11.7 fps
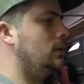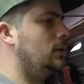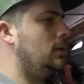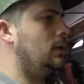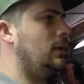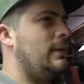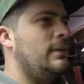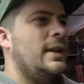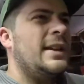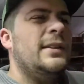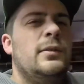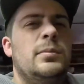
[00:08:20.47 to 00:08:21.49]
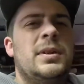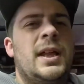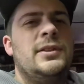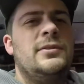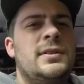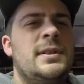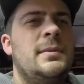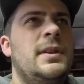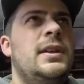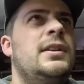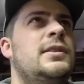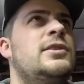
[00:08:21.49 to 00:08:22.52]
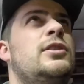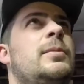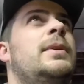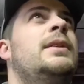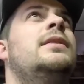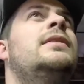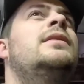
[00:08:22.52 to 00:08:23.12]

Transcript: I have like a little plunger or something, you can stop it.